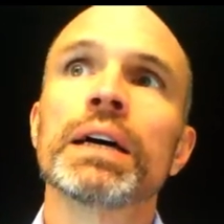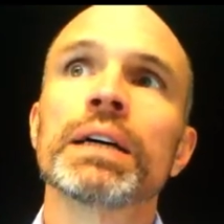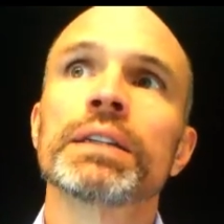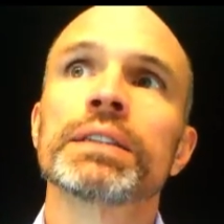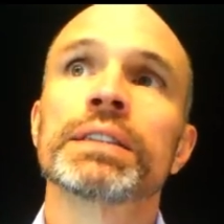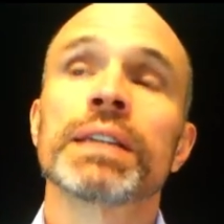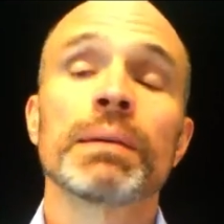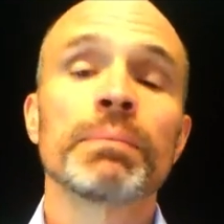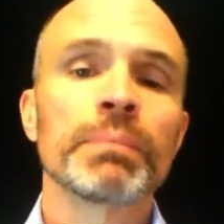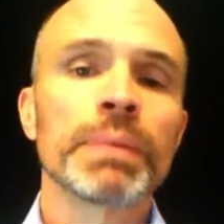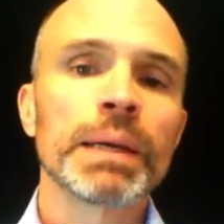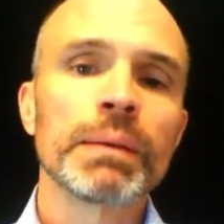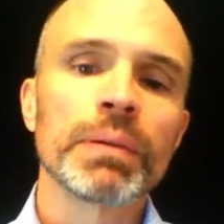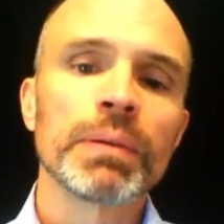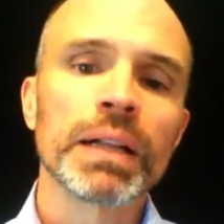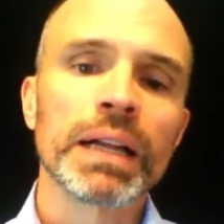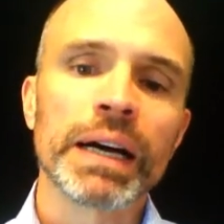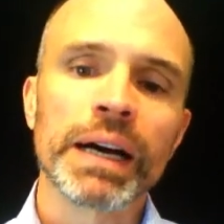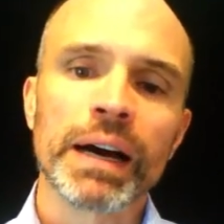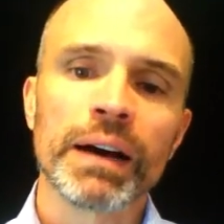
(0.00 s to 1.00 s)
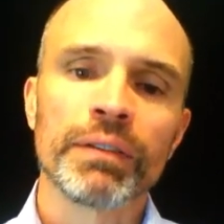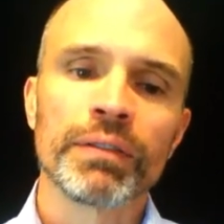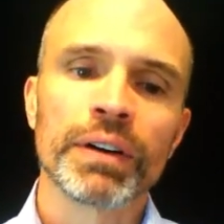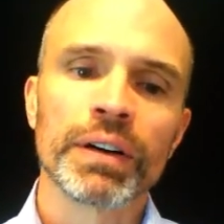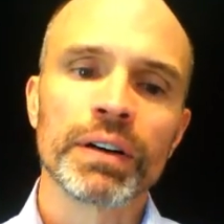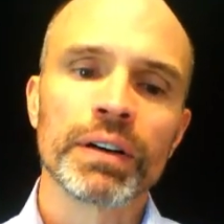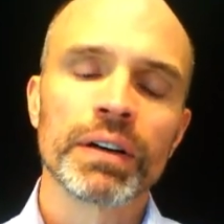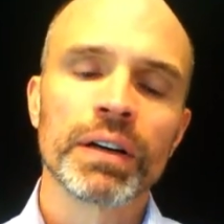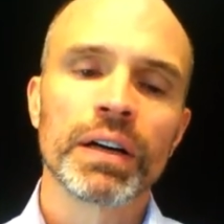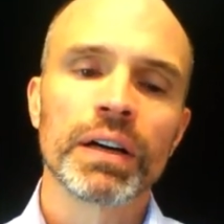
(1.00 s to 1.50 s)
Some people,
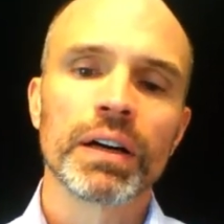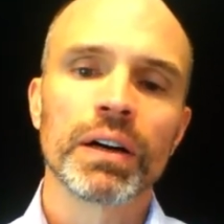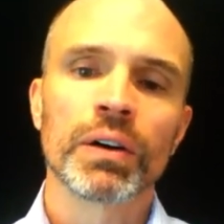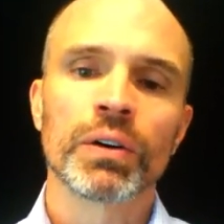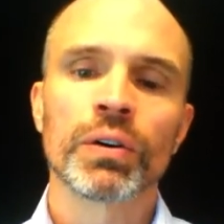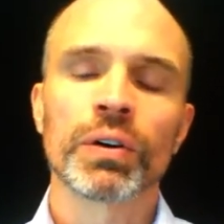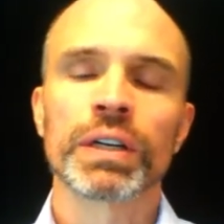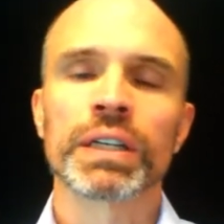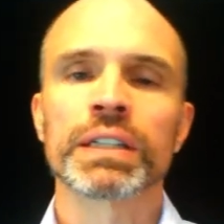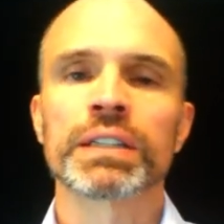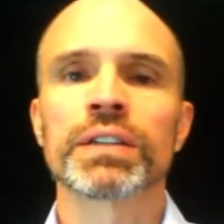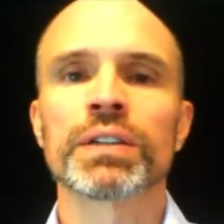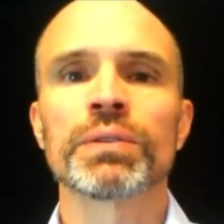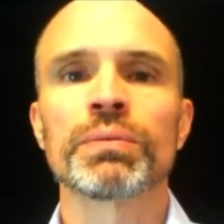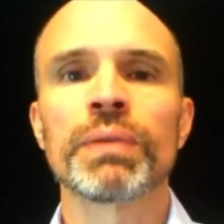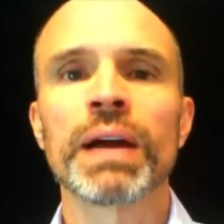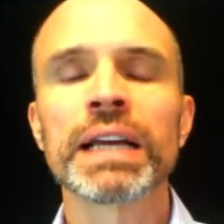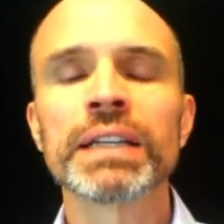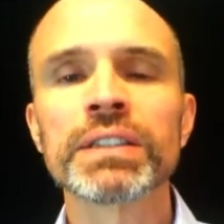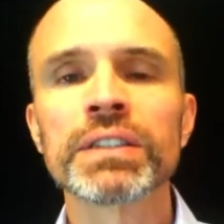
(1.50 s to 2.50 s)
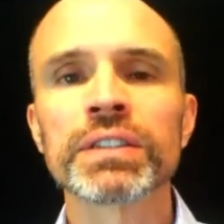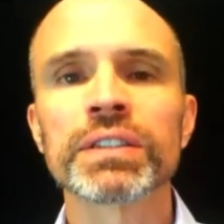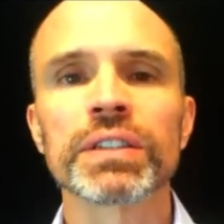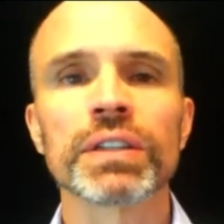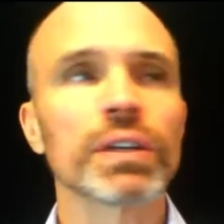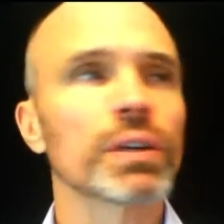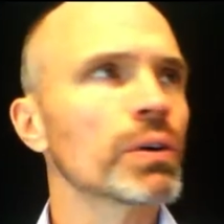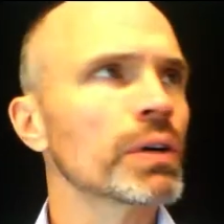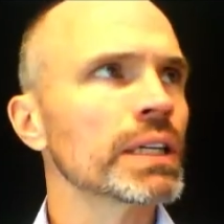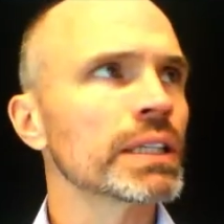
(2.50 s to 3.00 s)
however, according to the
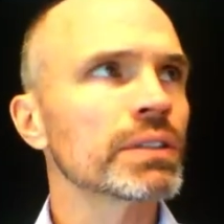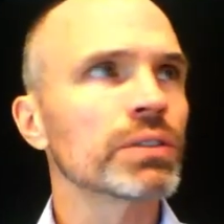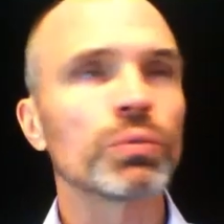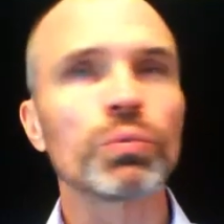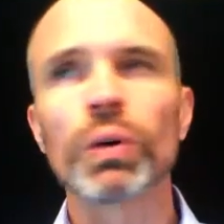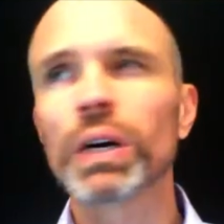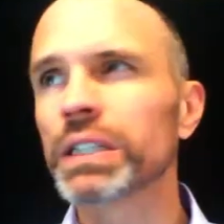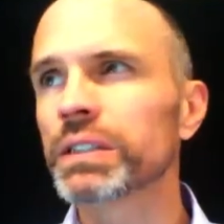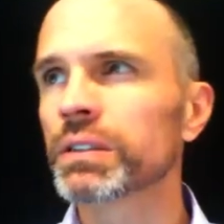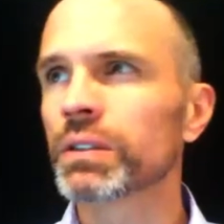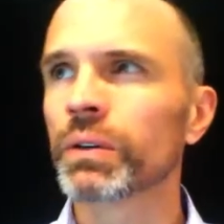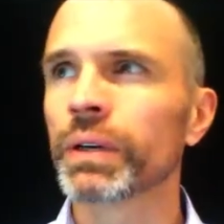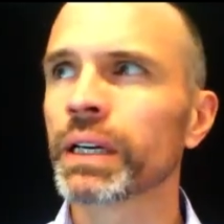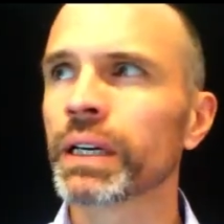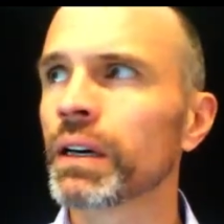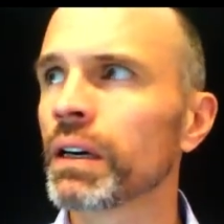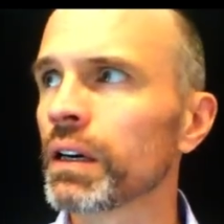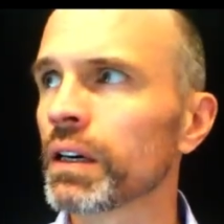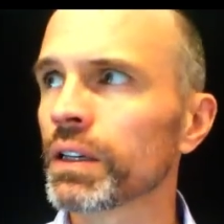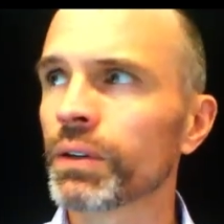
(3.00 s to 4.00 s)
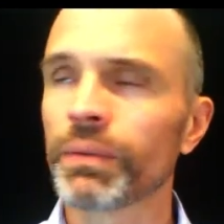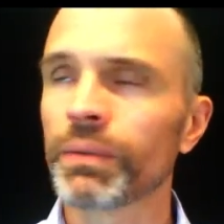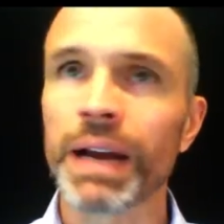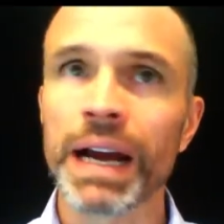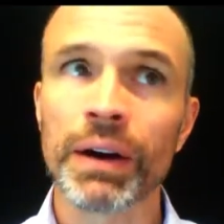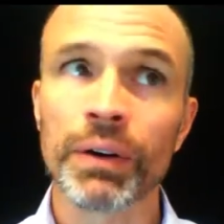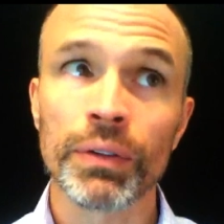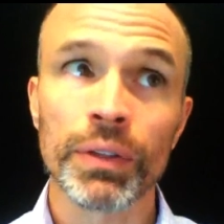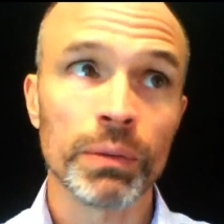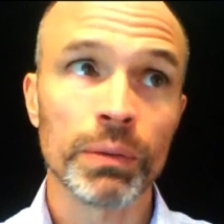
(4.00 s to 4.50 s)
register, according to what's going on
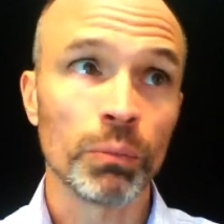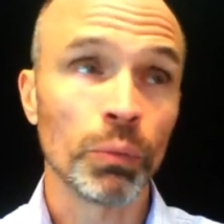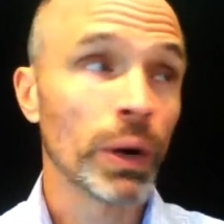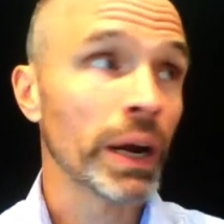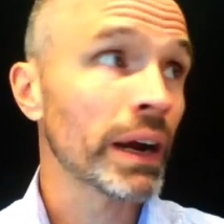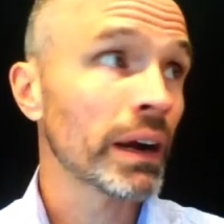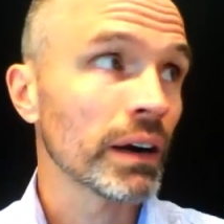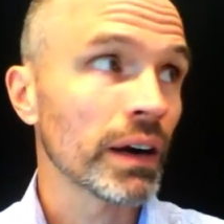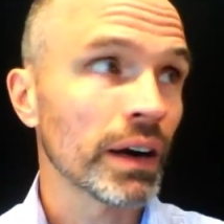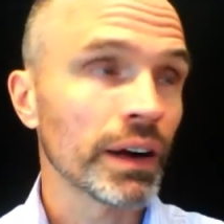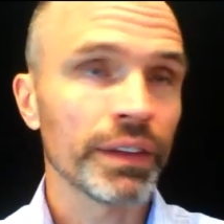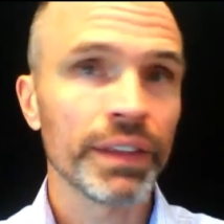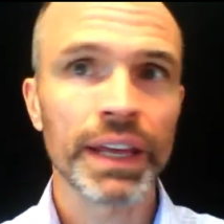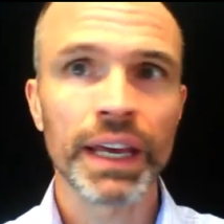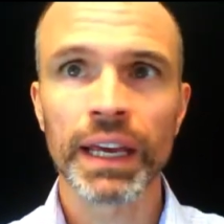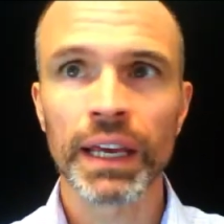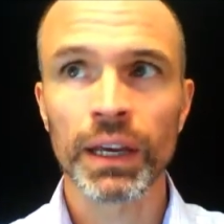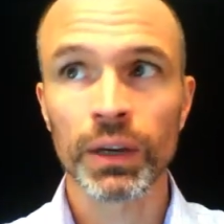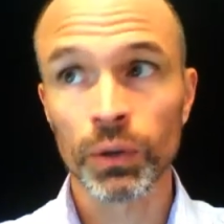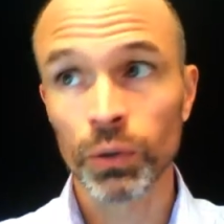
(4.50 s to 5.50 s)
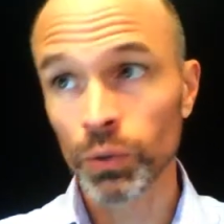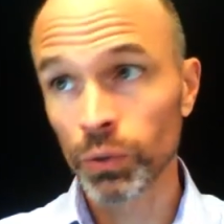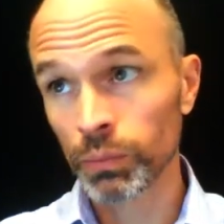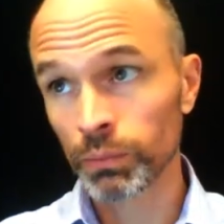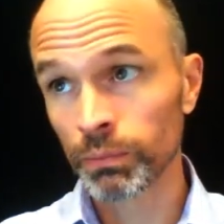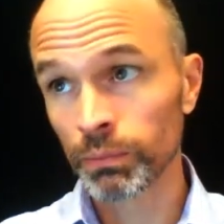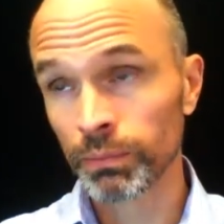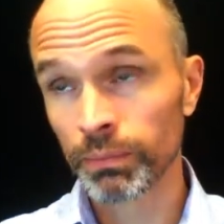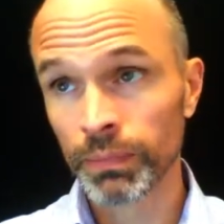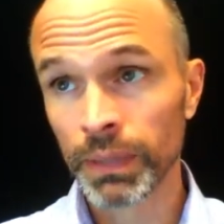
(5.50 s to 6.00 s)
around them, where are they,
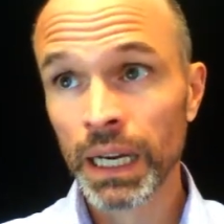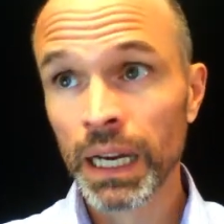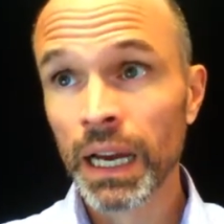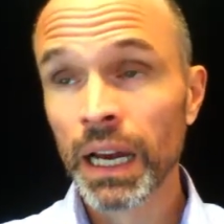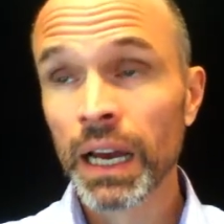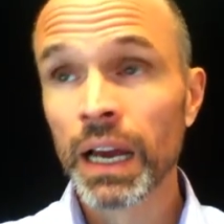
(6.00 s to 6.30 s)
to